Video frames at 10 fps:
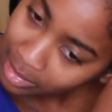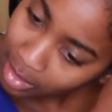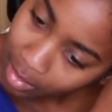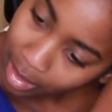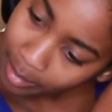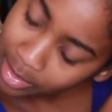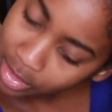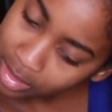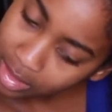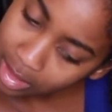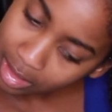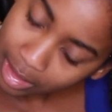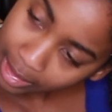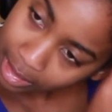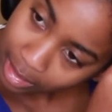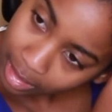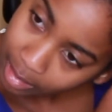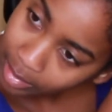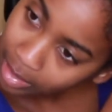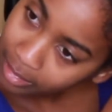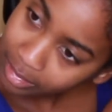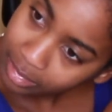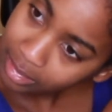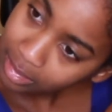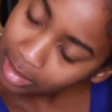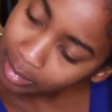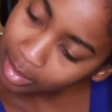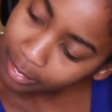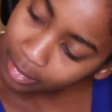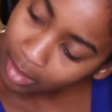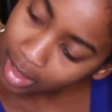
so I'm interested, like I'm here for